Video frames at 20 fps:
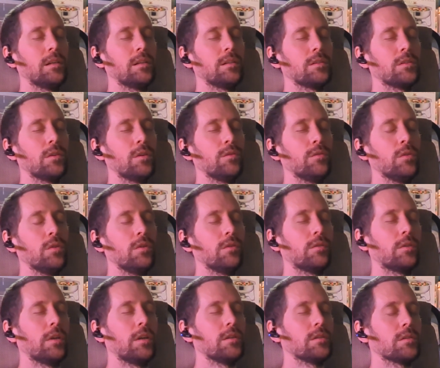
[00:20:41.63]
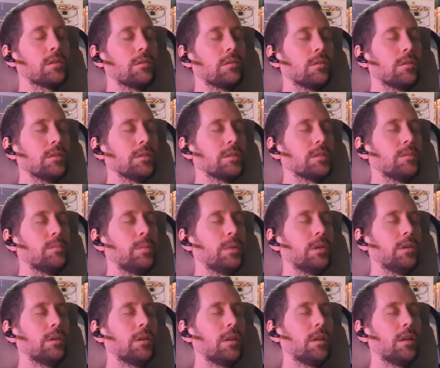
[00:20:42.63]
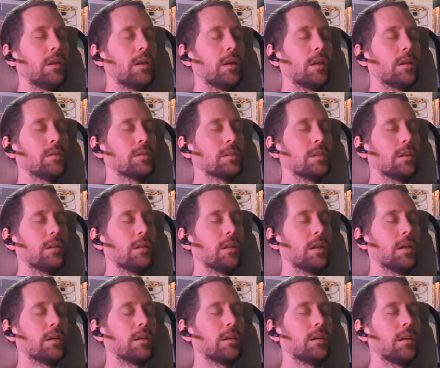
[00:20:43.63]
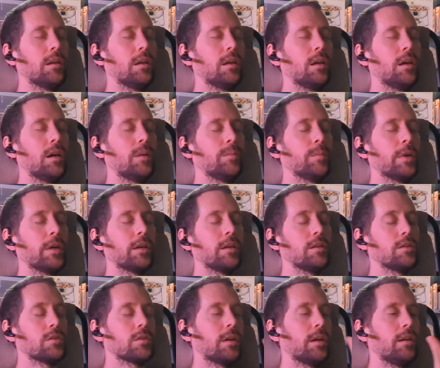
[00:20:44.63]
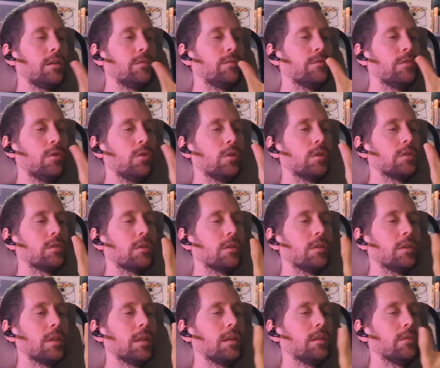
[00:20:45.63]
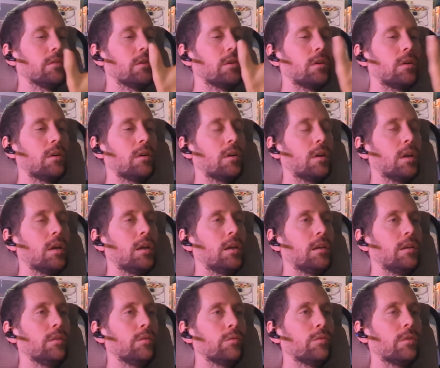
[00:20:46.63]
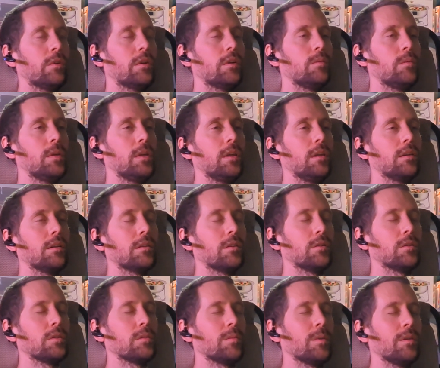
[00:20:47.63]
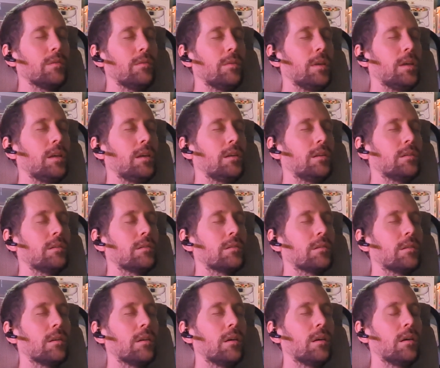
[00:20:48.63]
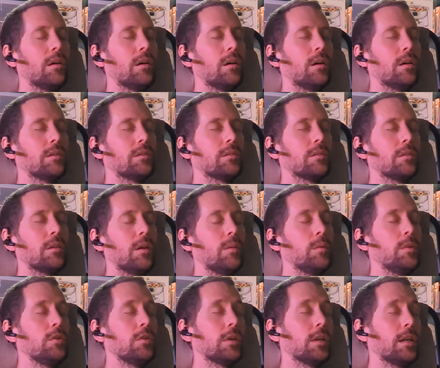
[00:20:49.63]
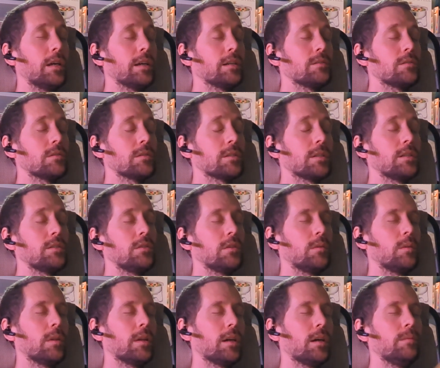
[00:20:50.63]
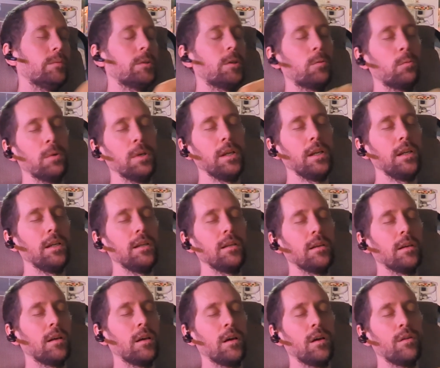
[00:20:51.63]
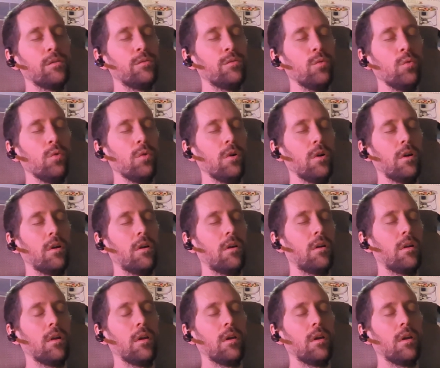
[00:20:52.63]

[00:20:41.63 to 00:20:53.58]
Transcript: So if you have craniosacral instability, you gotta say like, I'm not gonna try and focus on things that are in front of me, close to my face. I mean, you could exercise. You do like, I'm gonna read for,